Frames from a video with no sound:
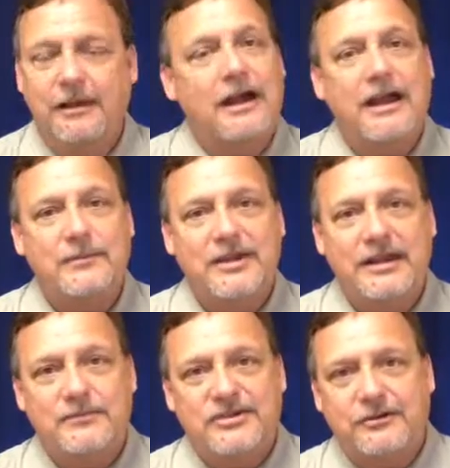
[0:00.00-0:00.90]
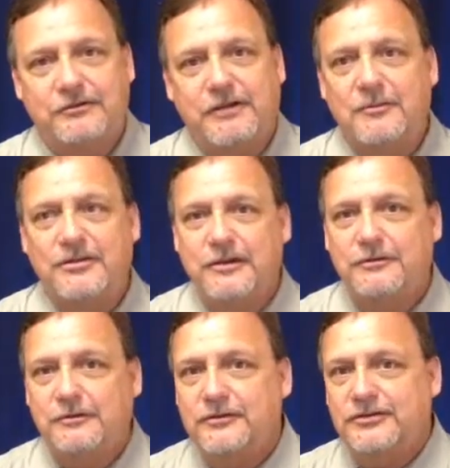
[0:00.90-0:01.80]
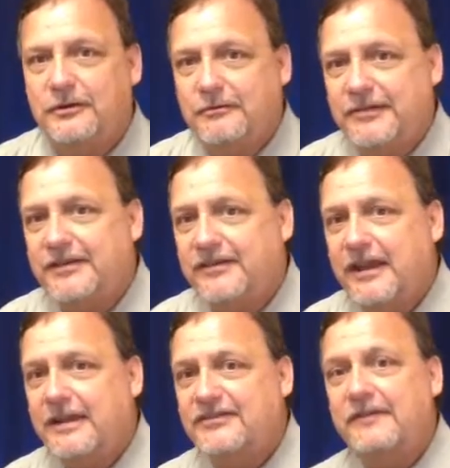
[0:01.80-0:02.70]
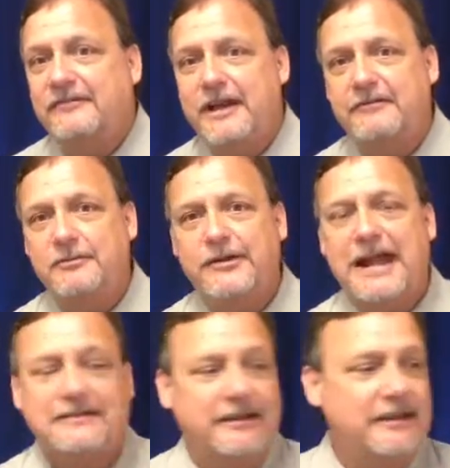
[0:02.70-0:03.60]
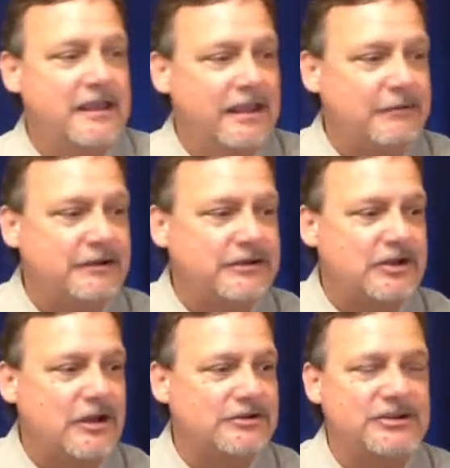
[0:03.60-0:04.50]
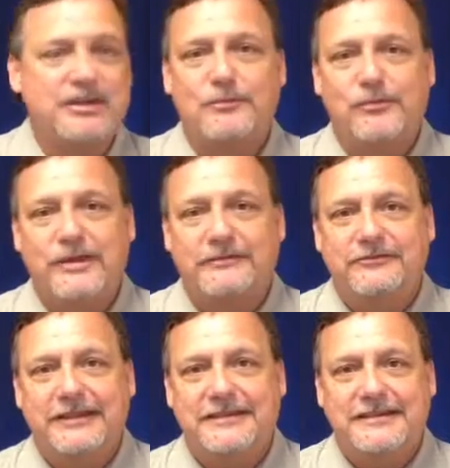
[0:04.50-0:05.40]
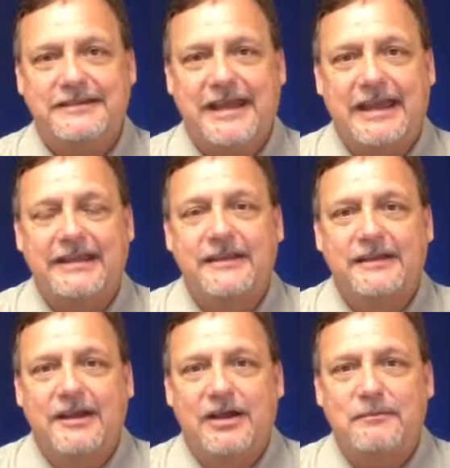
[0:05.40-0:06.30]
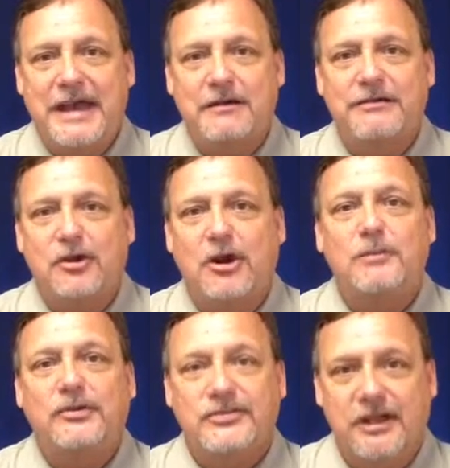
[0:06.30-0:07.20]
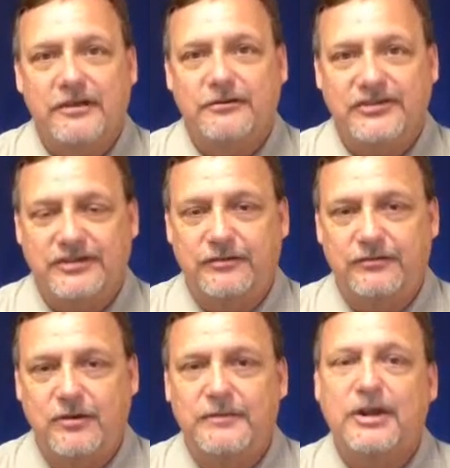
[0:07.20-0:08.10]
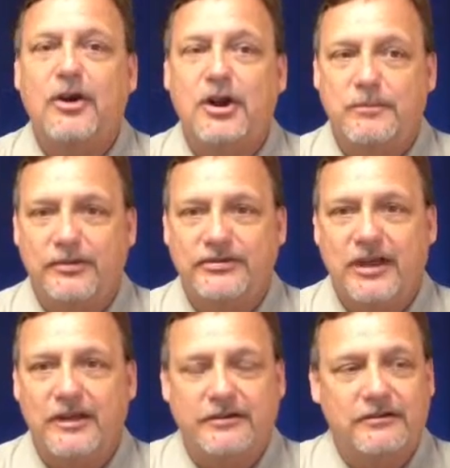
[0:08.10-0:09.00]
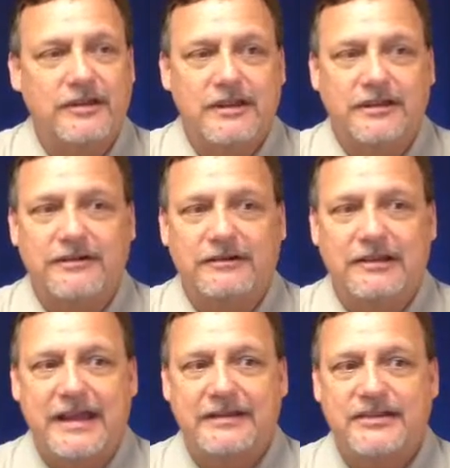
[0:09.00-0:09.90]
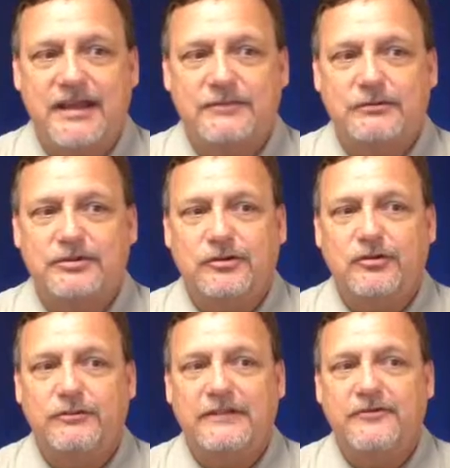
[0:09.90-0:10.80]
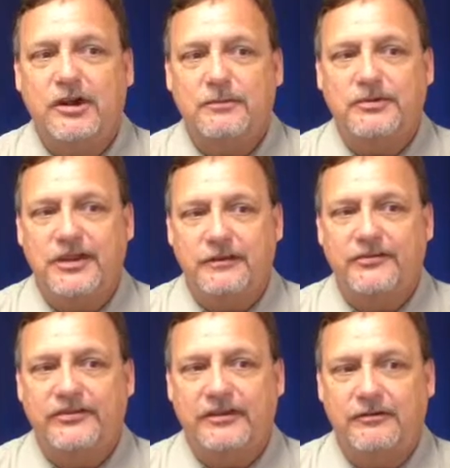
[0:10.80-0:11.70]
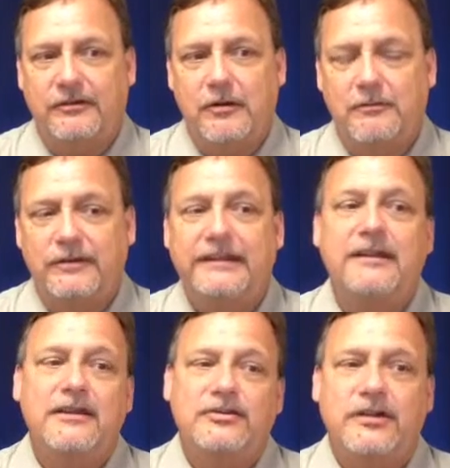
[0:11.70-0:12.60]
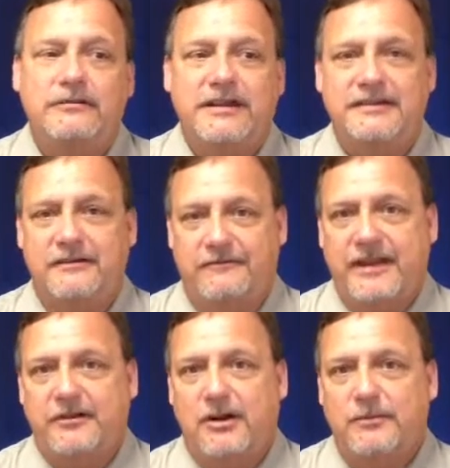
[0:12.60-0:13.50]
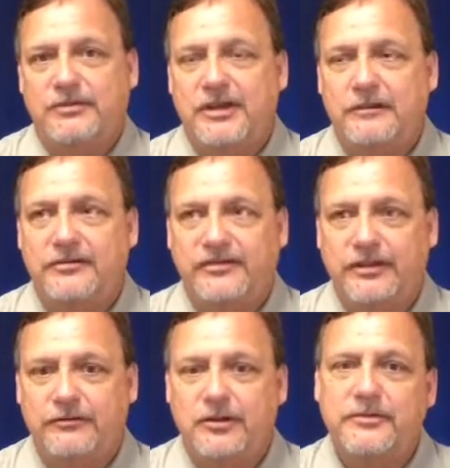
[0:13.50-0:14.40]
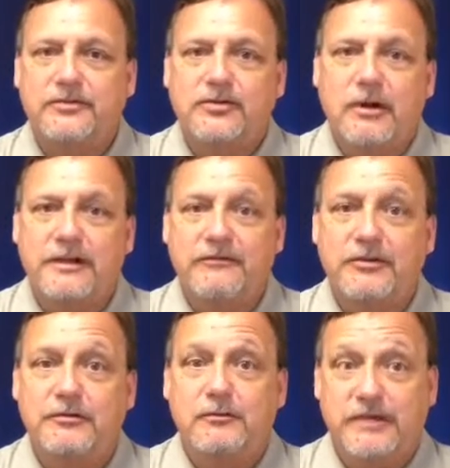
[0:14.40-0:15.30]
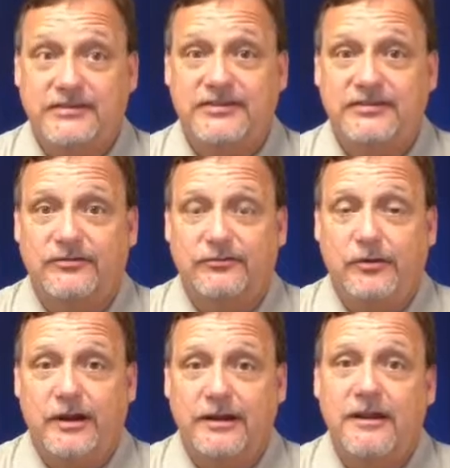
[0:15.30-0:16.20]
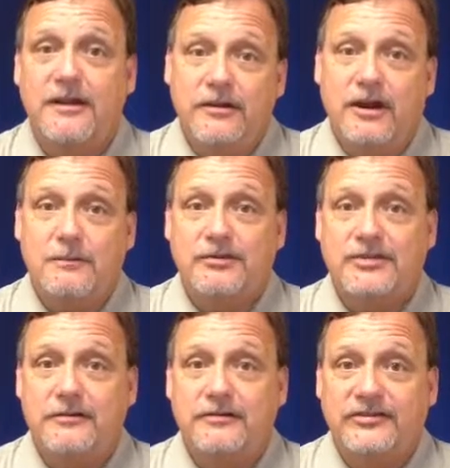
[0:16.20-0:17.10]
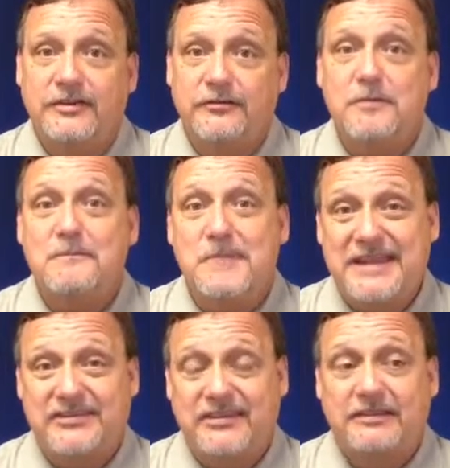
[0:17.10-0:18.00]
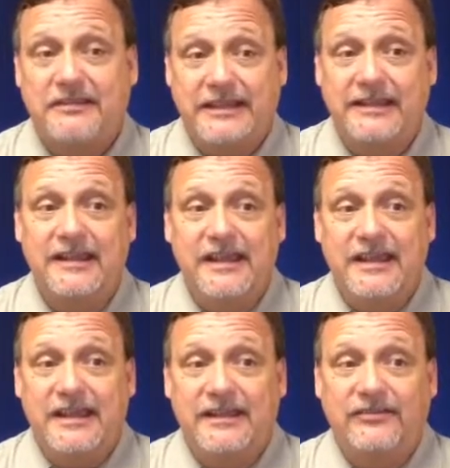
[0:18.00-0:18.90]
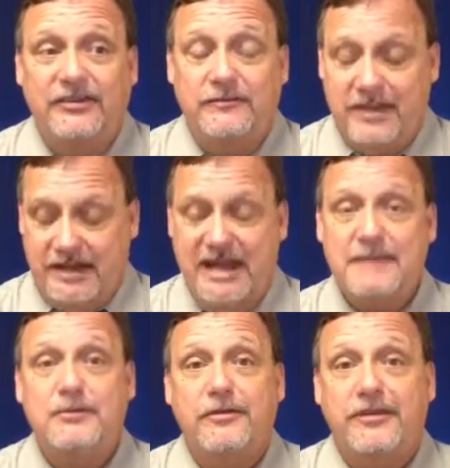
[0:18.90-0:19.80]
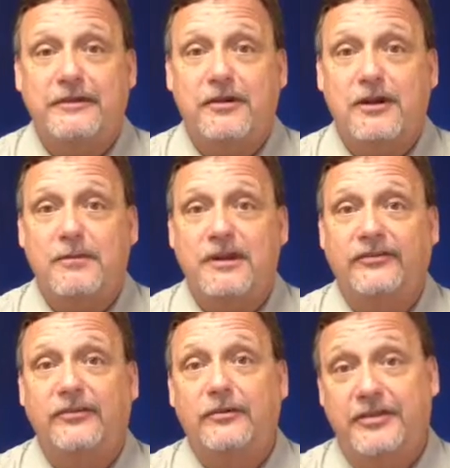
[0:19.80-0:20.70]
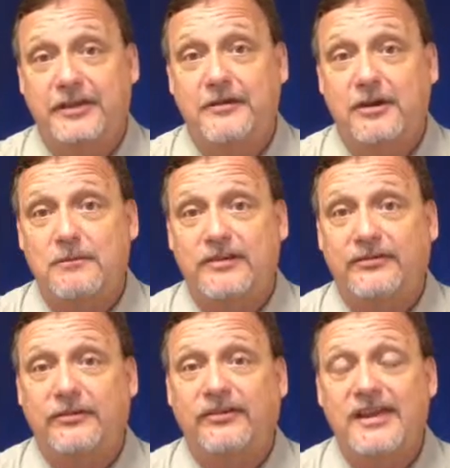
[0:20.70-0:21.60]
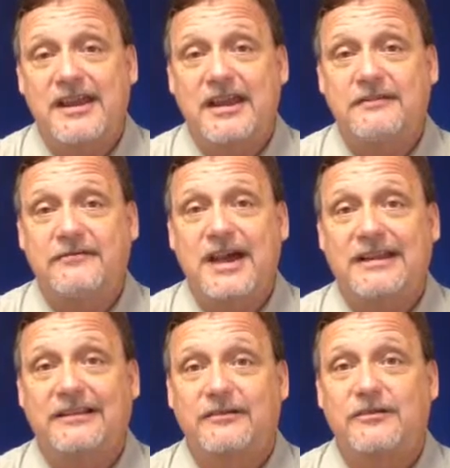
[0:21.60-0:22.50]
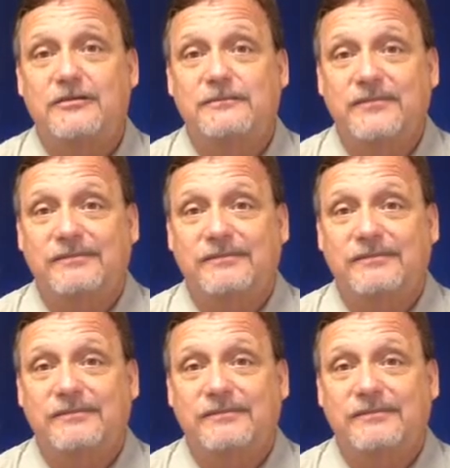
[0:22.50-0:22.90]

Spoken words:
Hi, my name is Dr. Robert Del Grosso with SF Chiropractic. I want to talk to you briefly today about carpal tunnel syndrome and carpal tunnel. You know, a lot of times we're told we have carpal tunnel syndrome. We try to identify carpal tunnel syndrome, and there's quite a few reasons for it. Carpal tunnel syndrome basically is you've got a hypothenar muscle, thenar muscles, and you've got a little